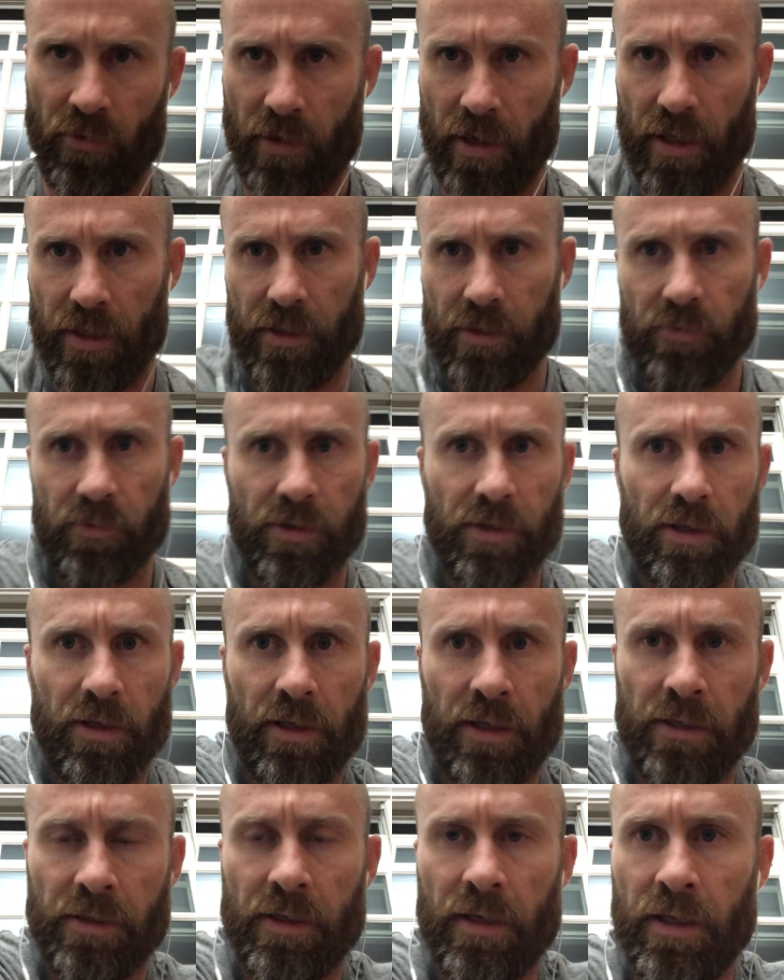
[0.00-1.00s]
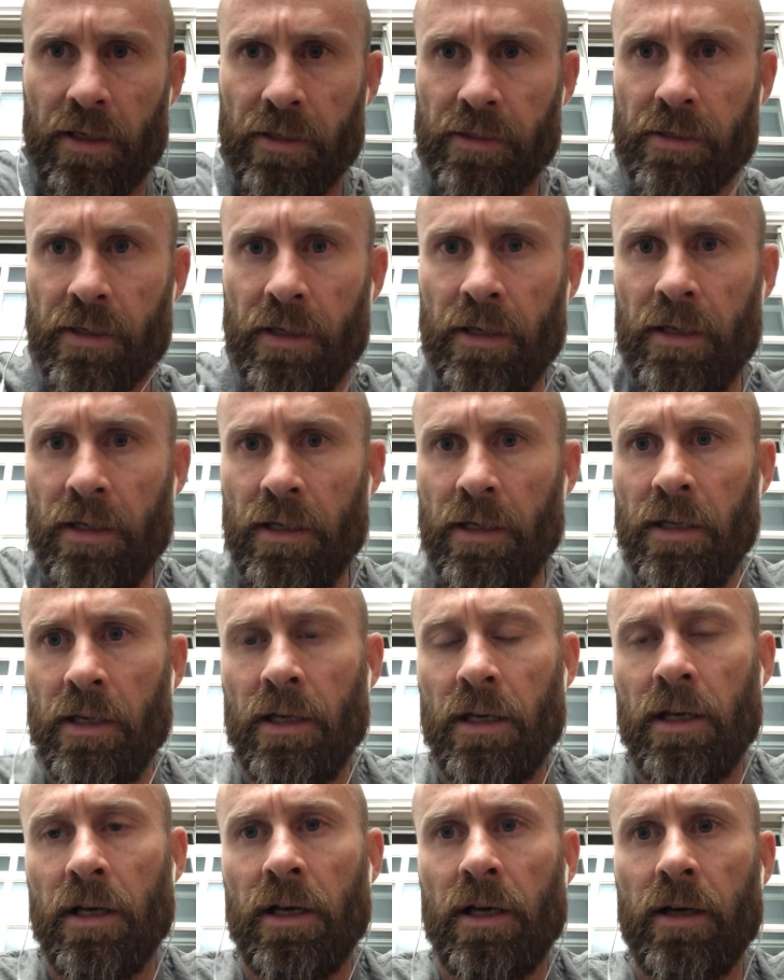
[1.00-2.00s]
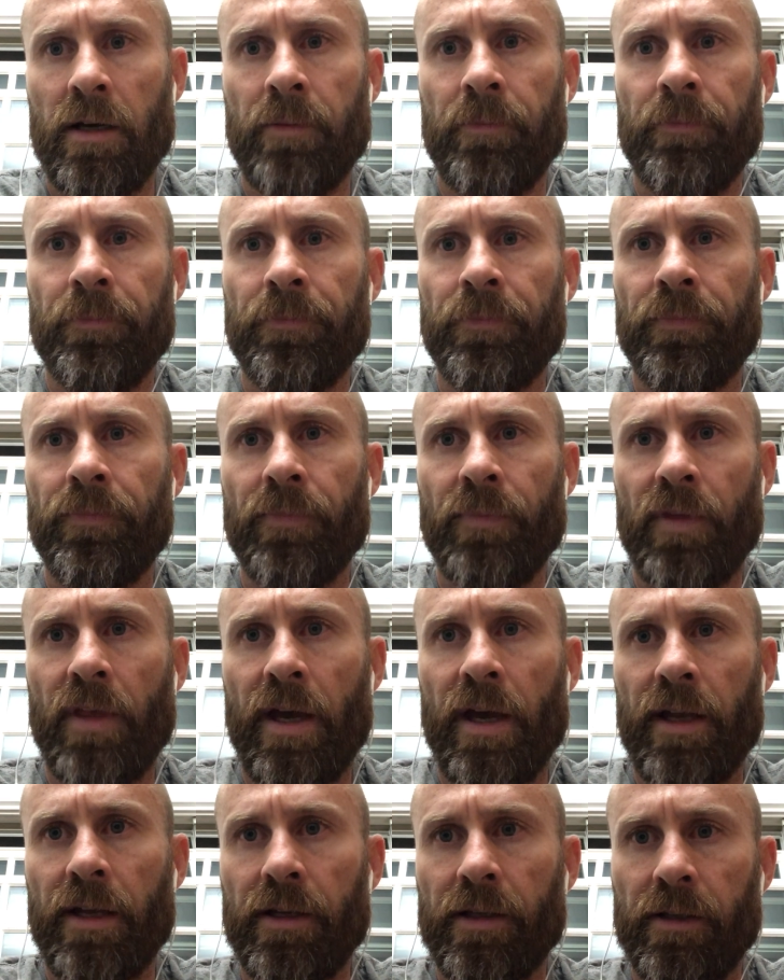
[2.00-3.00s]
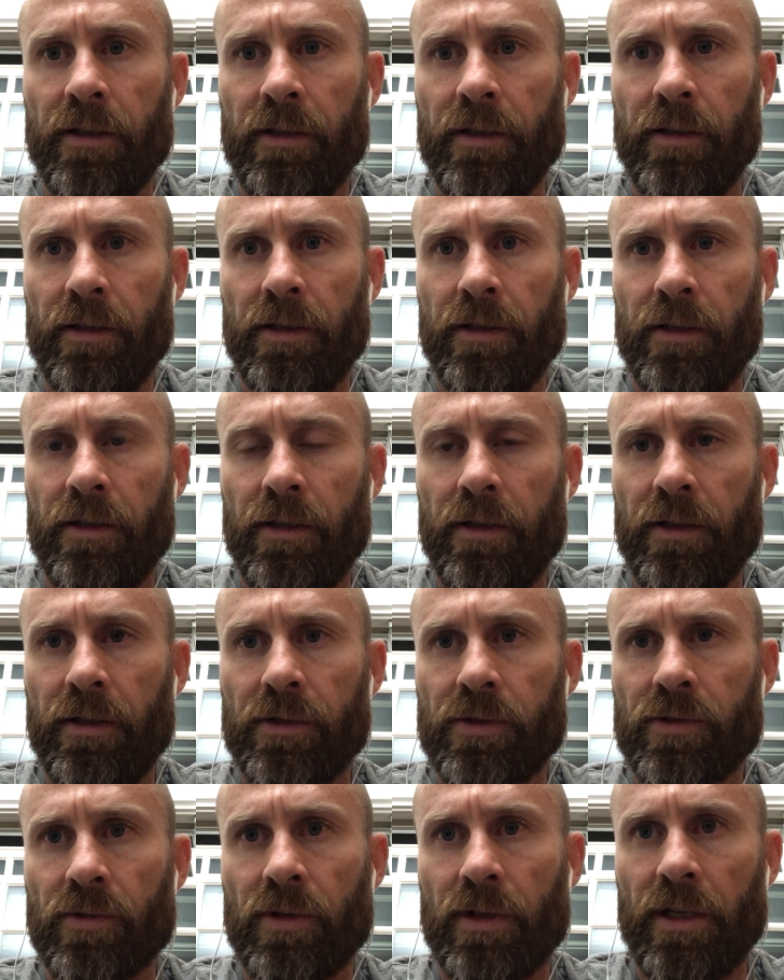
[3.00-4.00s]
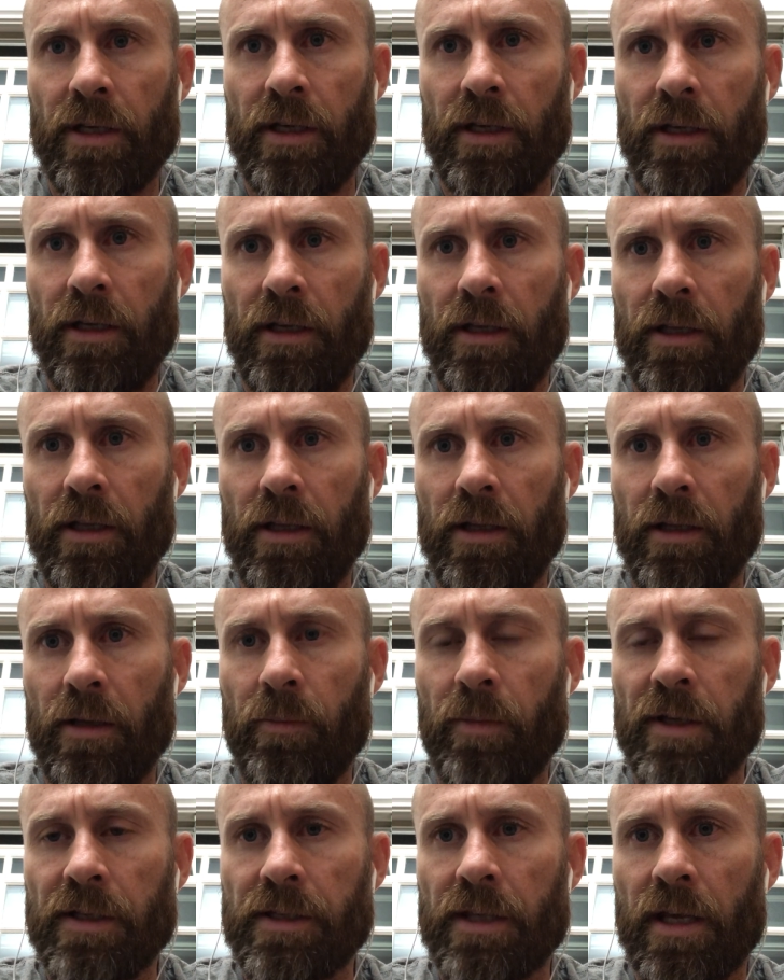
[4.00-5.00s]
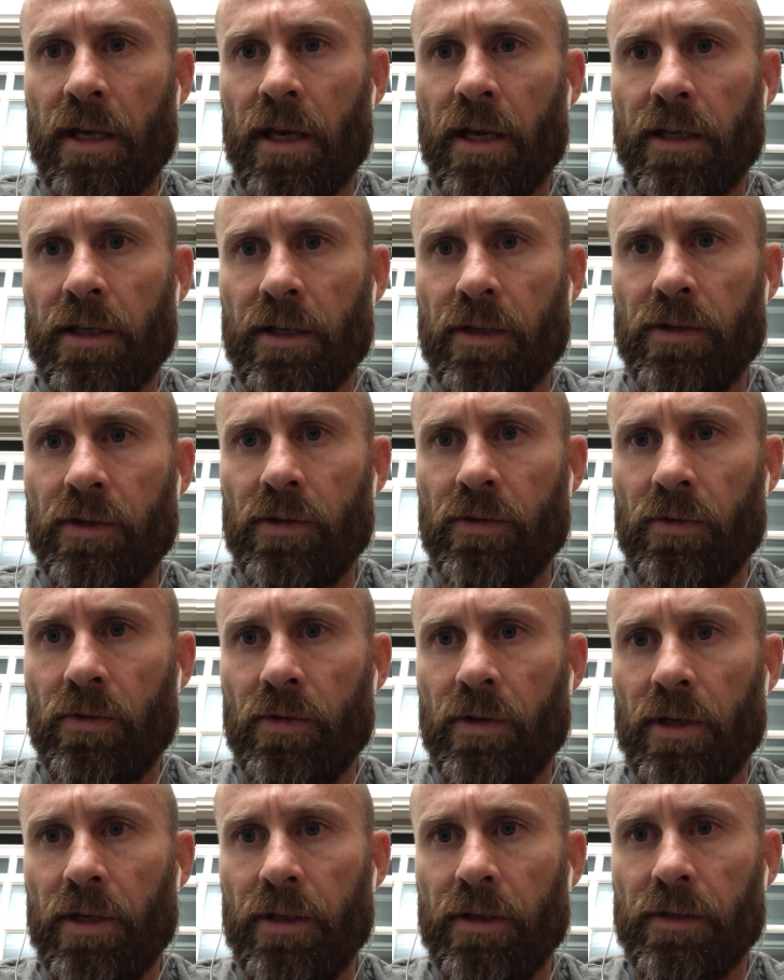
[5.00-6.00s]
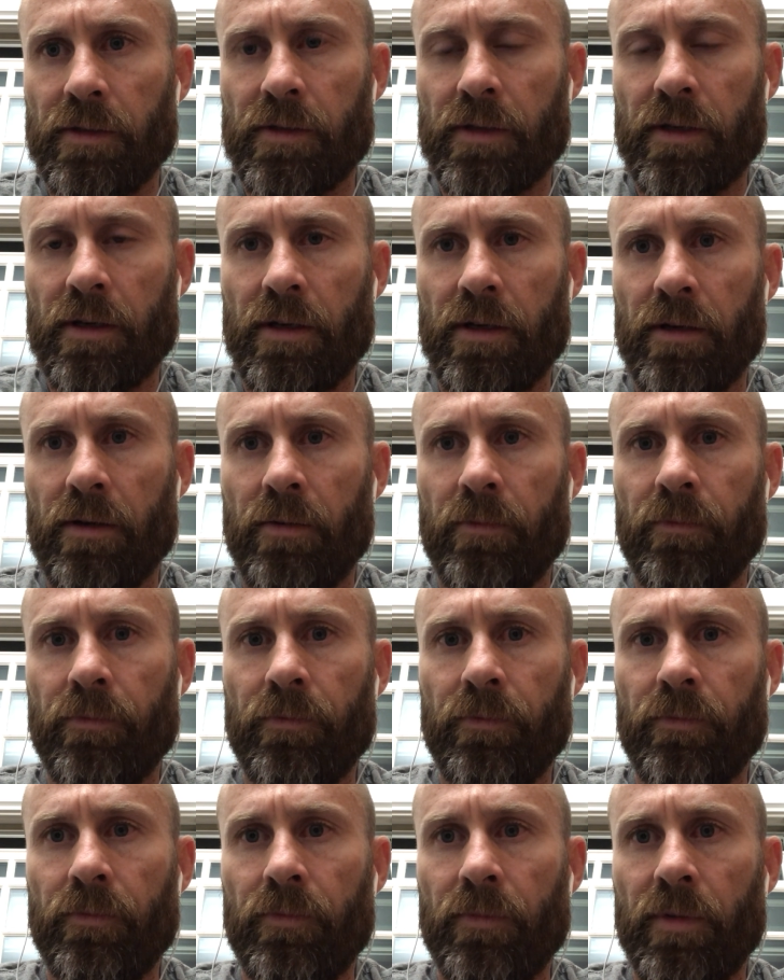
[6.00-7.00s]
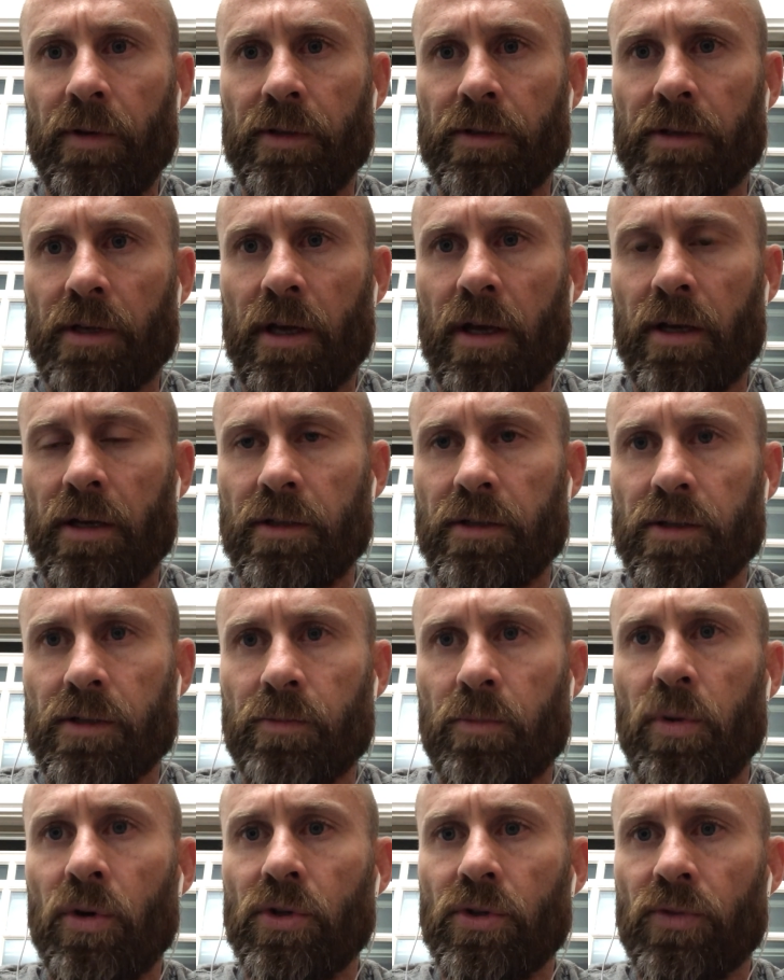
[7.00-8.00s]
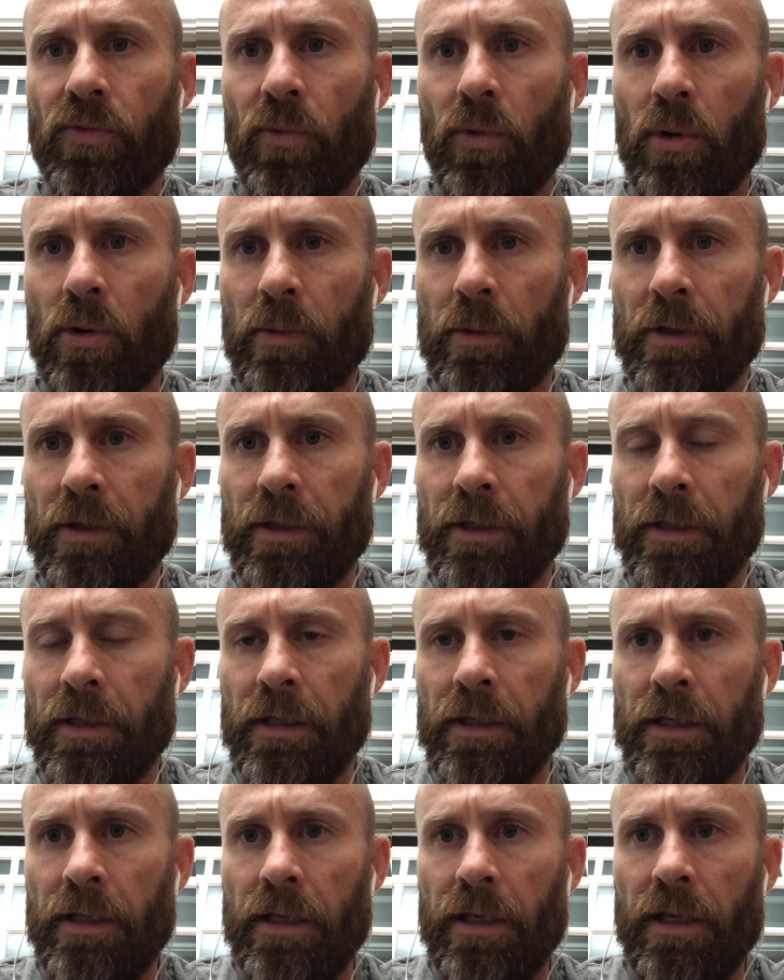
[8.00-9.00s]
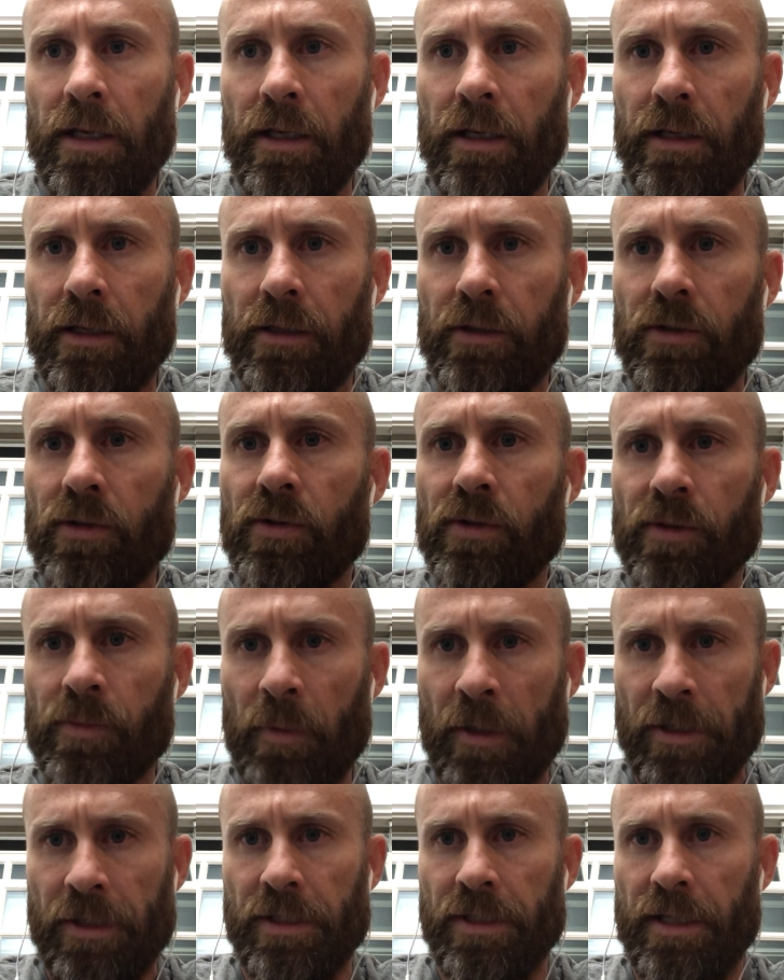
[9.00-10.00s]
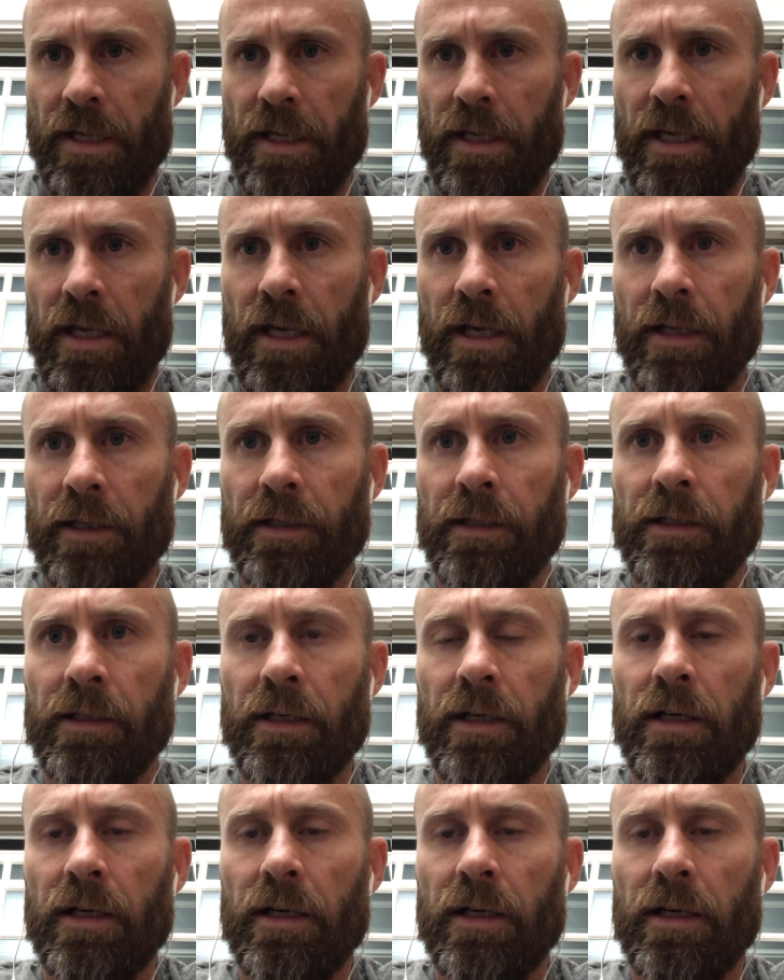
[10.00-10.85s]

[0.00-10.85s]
neuritis, which he thinks it is, that there's really the best thing I can do is kind of just push forward and do as much as I can,